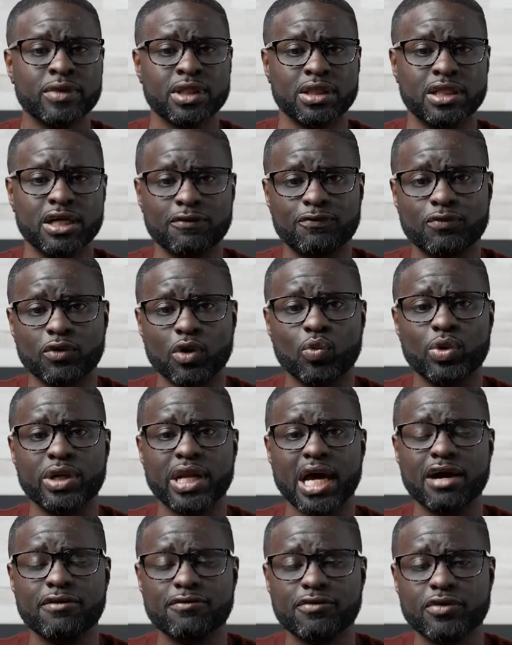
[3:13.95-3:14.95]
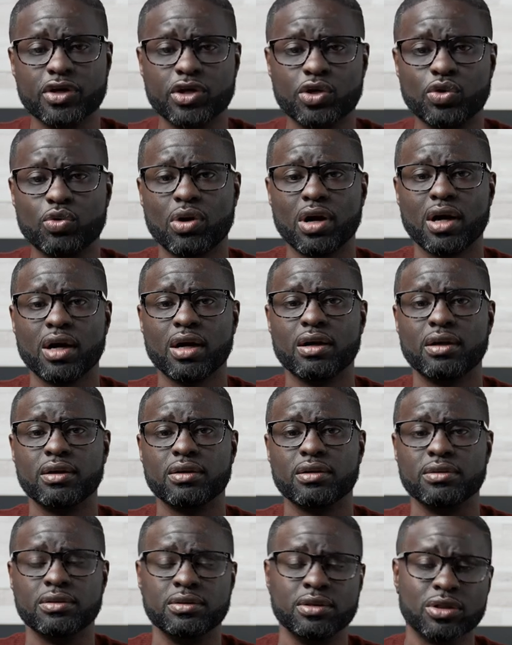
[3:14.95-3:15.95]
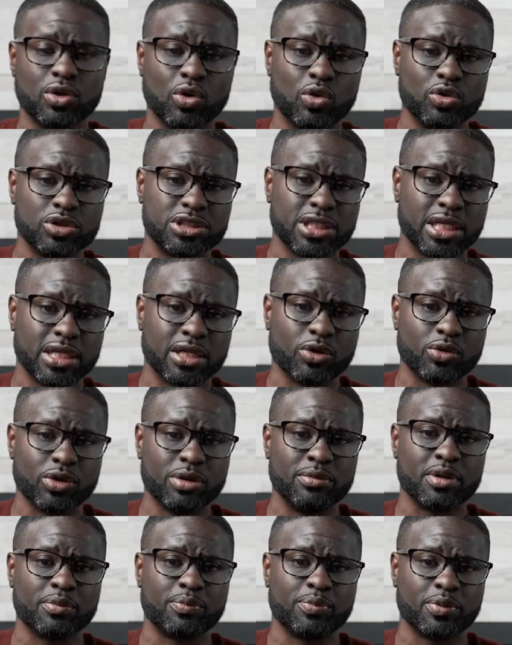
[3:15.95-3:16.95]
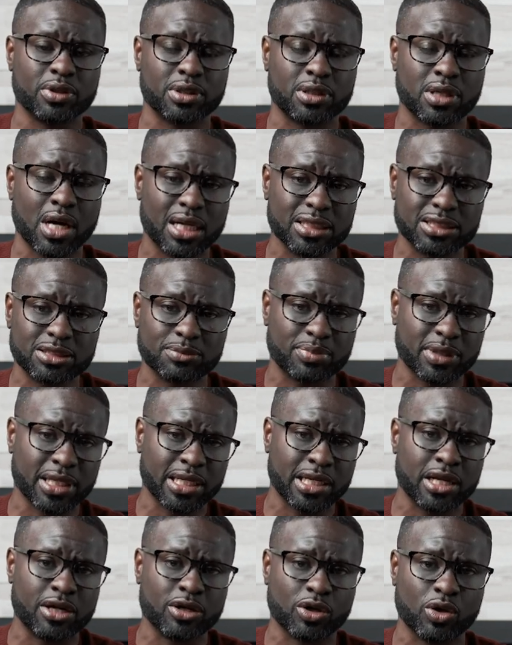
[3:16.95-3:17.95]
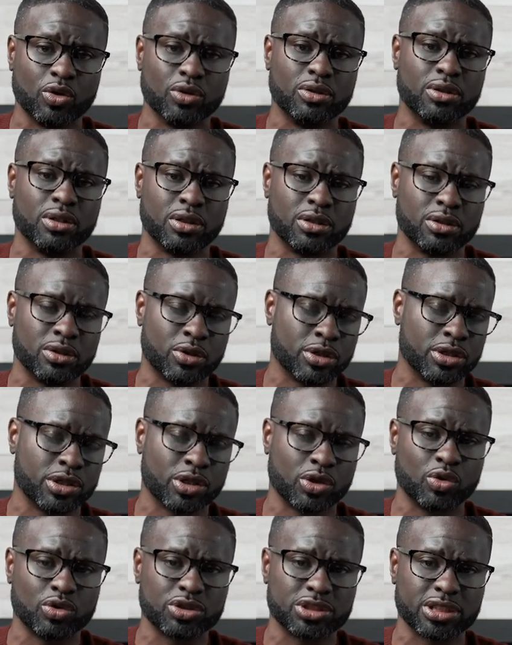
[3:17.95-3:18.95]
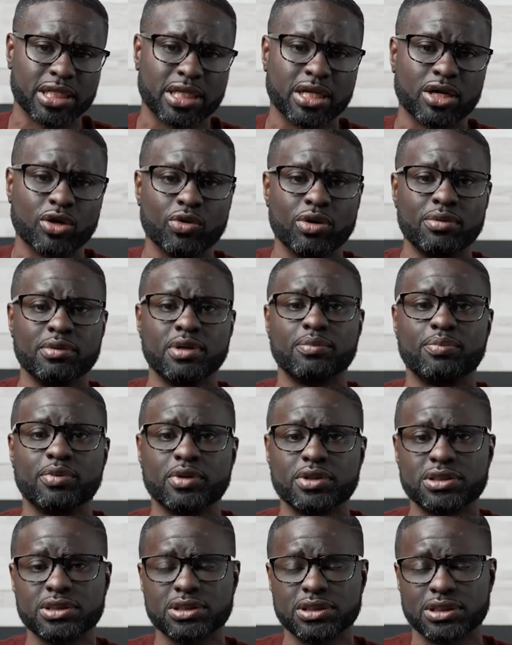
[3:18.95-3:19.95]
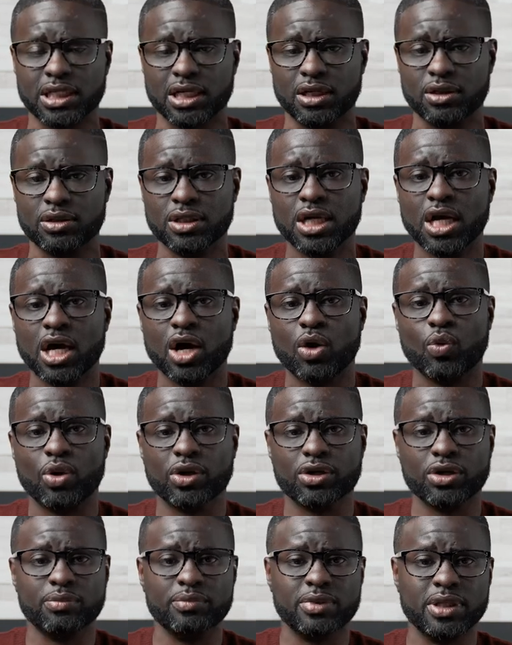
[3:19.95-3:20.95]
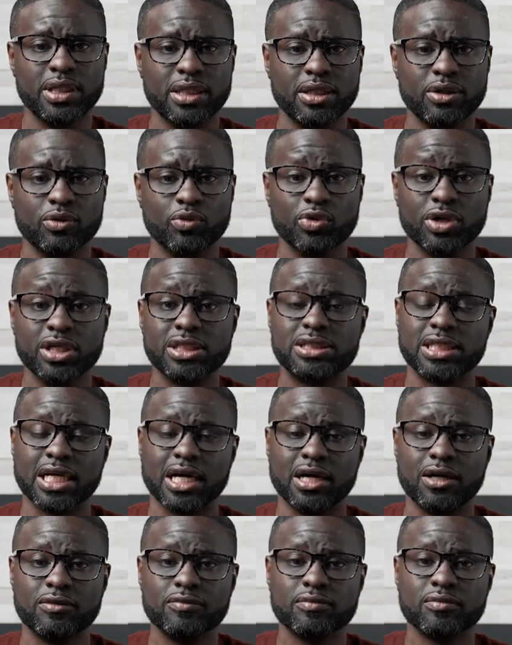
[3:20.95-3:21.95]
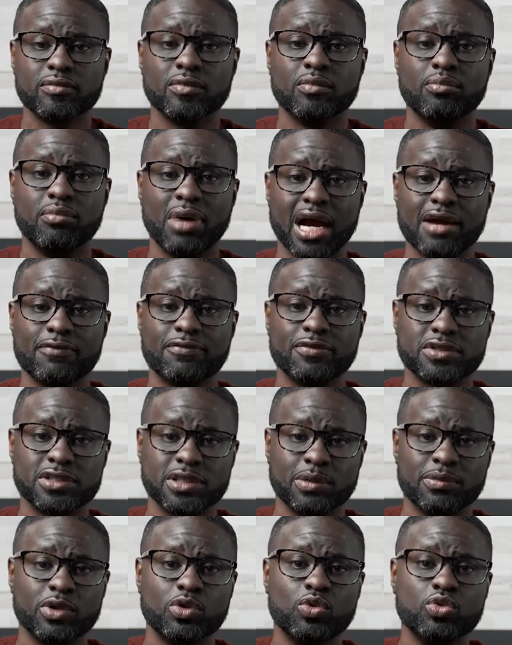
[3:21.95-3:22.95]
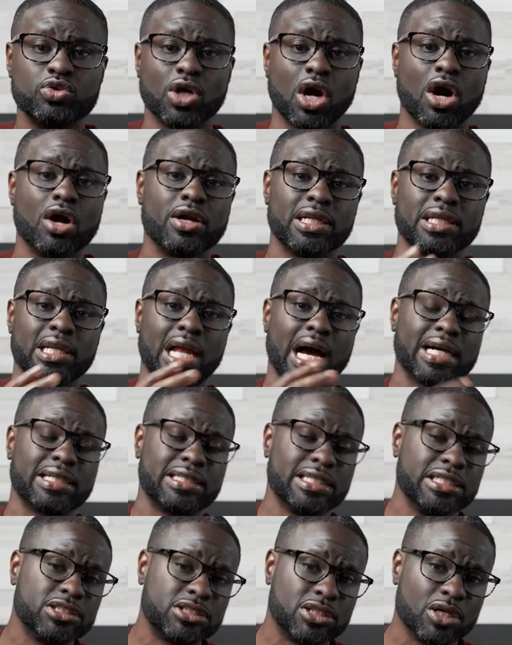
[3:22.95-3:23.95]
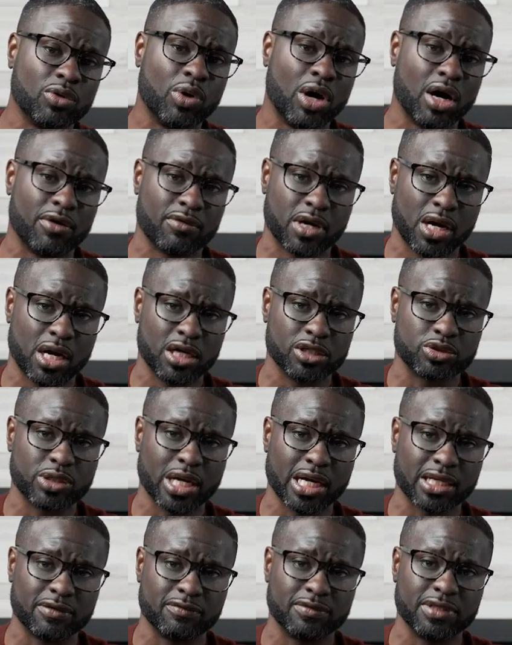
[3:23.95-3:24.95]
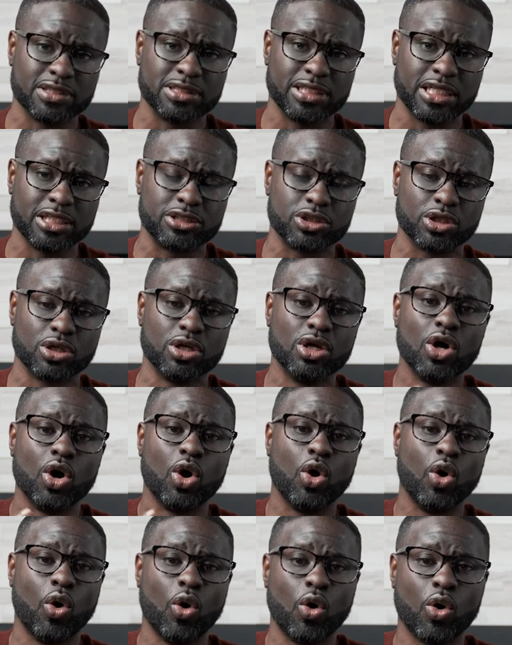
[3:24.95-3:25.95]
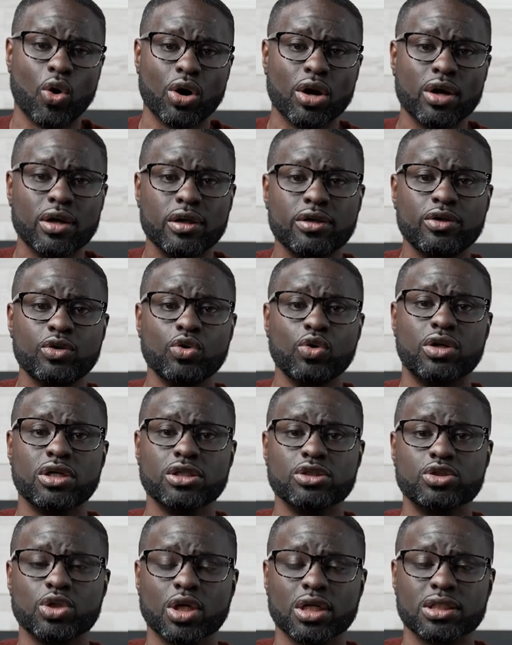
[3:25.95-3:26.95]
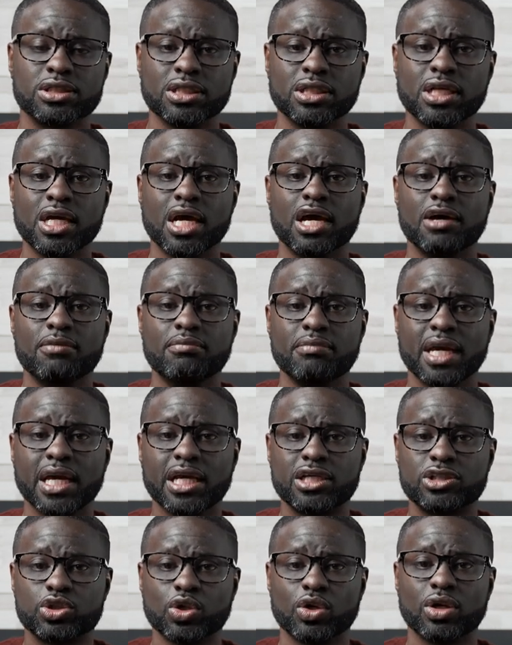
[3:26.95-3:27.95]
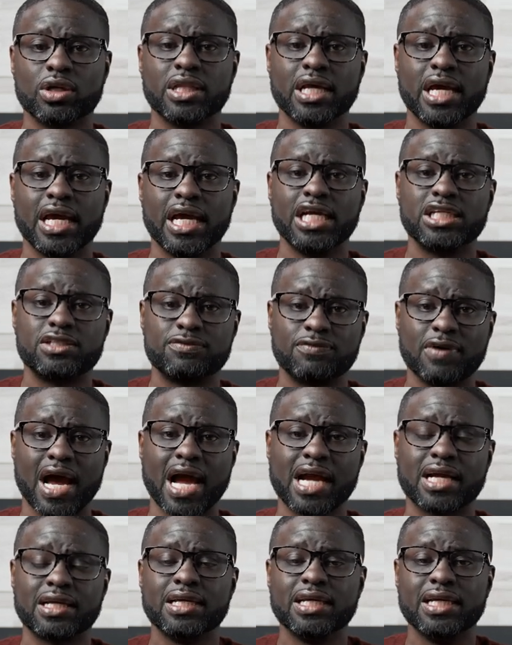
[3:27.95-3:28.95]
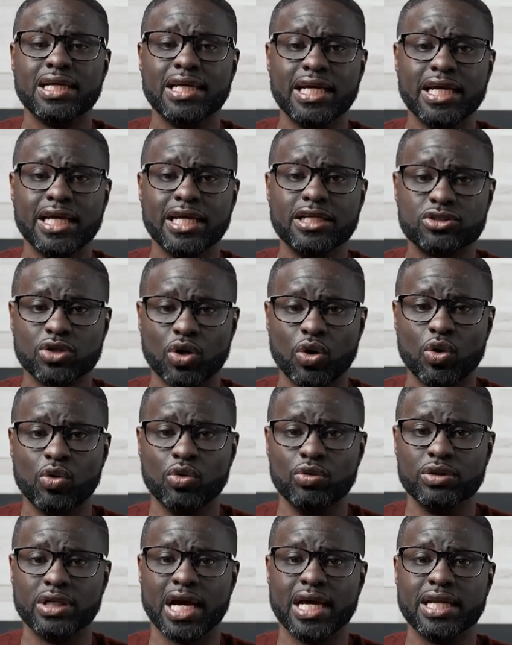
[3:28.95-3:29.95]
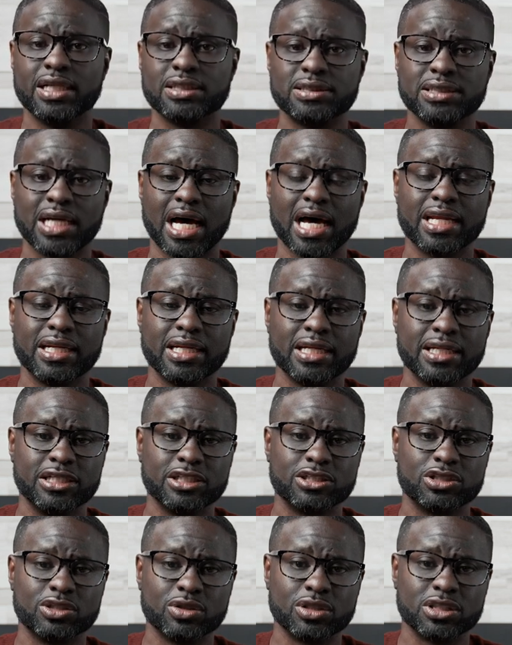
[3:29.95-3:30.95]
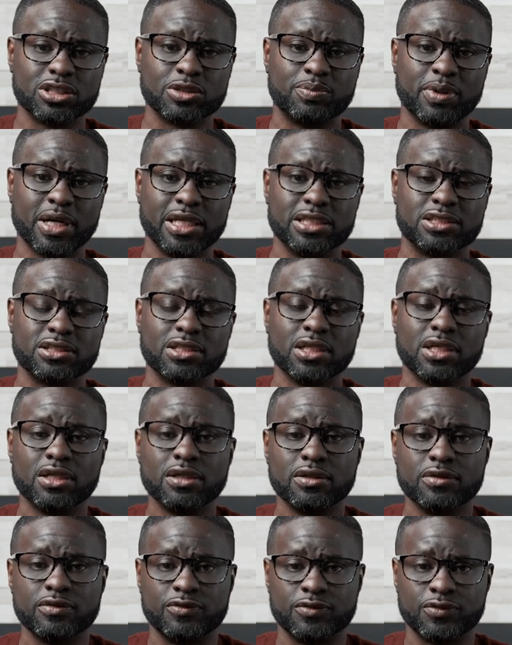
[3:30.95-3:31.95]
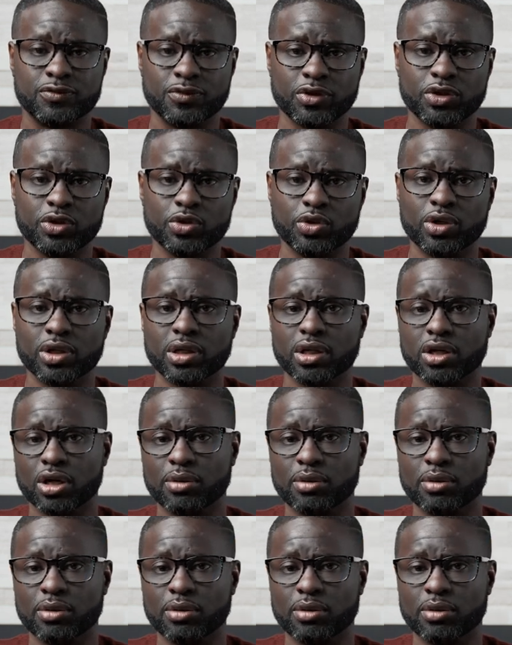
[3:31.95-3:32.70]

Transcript: Therefore, whenever you are negotiating agreement, contemplating nego or negotiating agreement of purchase and sale, whether it be resale, buying from someone who's already locked into a contract of this nature, or new construction, make sure the HVAC is owned and it's not an additional expense for you to incur